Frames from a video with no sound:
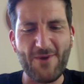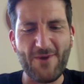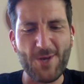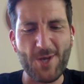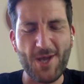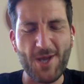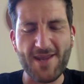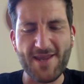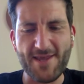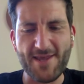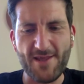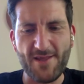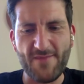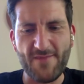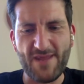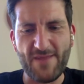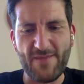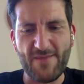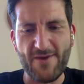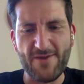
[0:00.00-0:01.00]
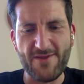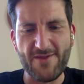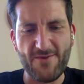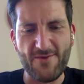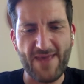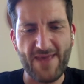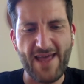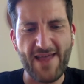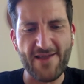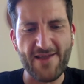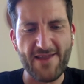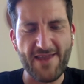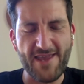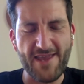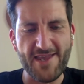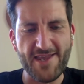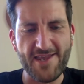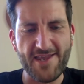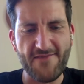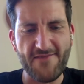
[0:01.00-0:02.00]
we were chatting a little bit about the
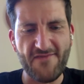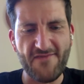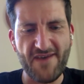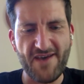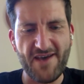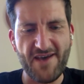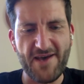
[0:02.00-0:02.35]
realities of